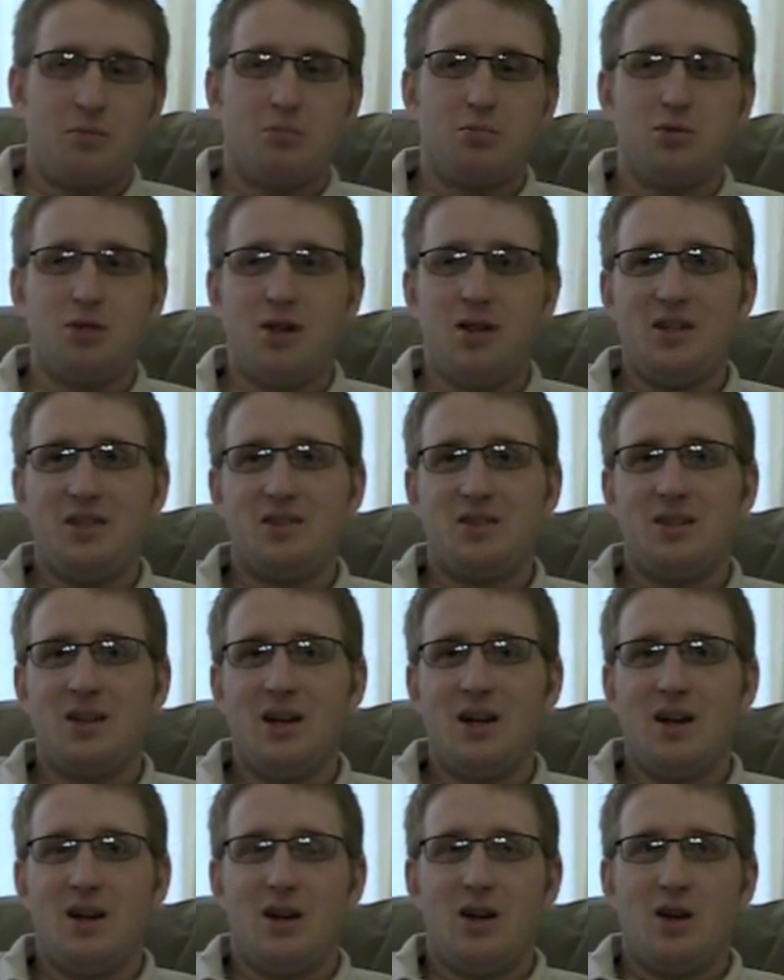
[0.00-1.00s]
Plus,
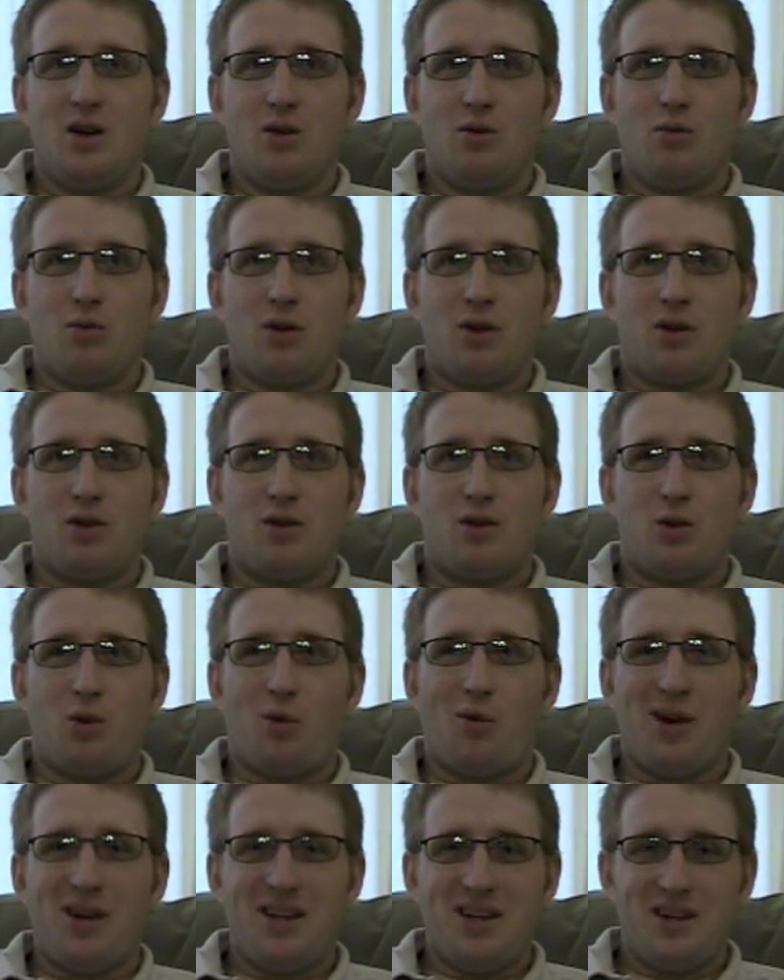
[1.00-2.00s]
with
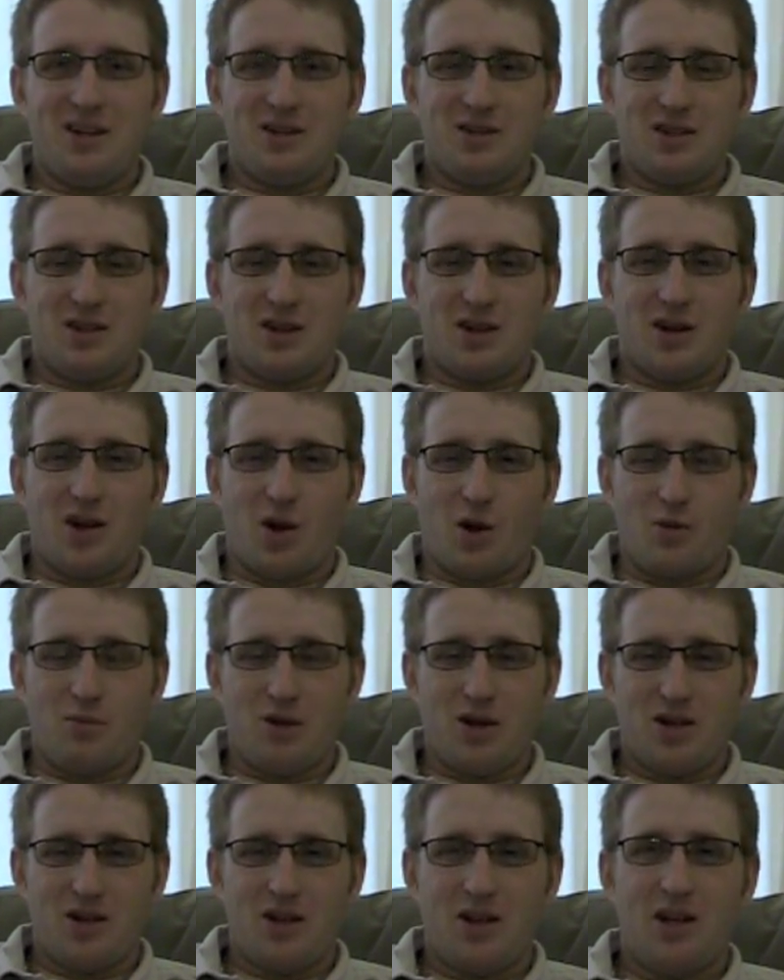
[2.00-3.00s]
20 years in a
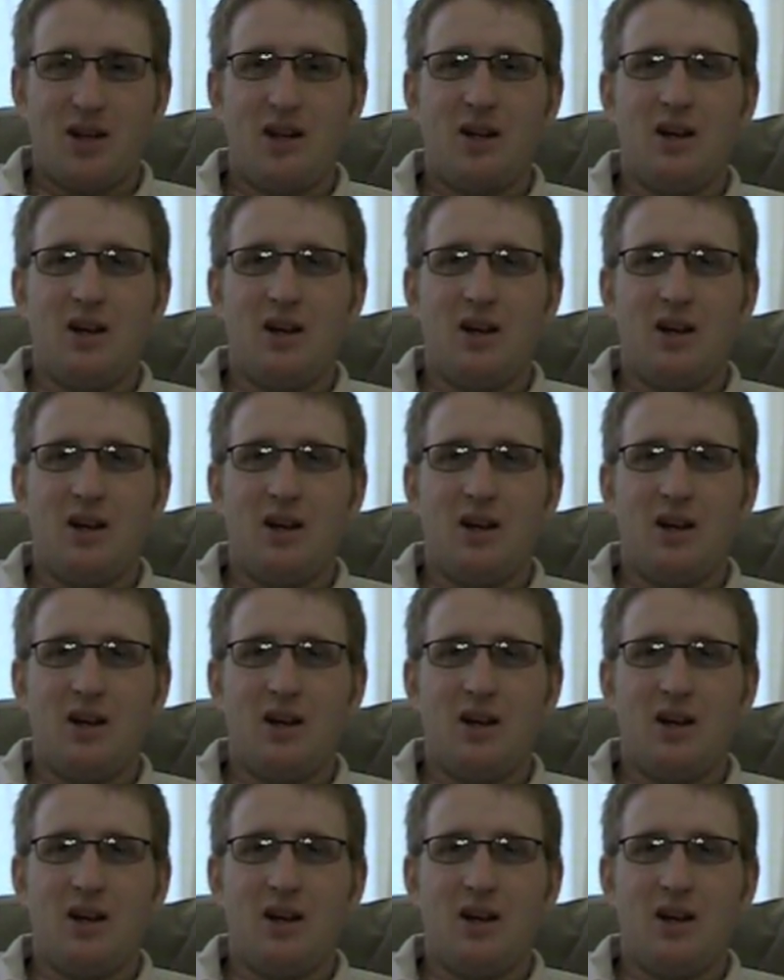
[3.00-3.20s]
coma,